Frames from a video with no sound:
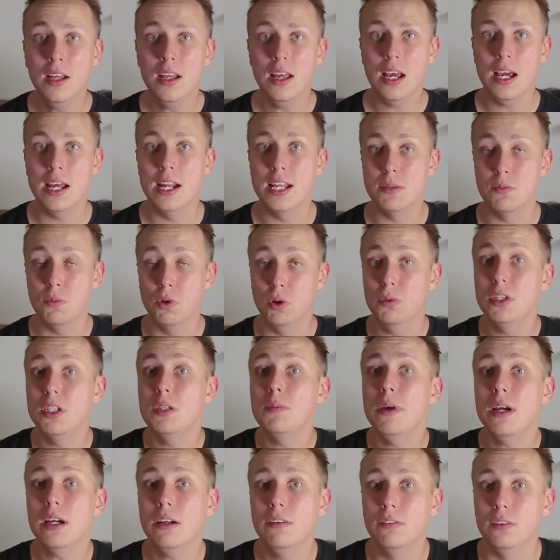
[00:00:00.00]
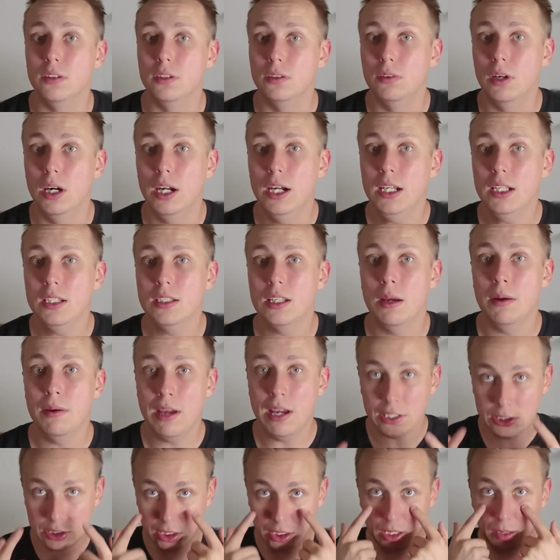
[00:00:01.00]
And it's more respectful, right?
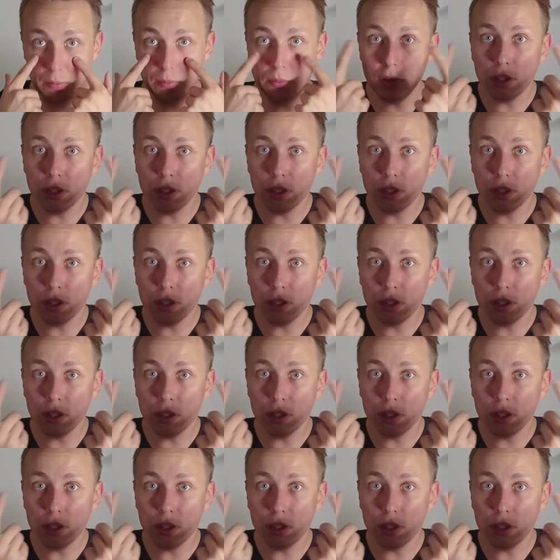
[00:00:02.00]
I'm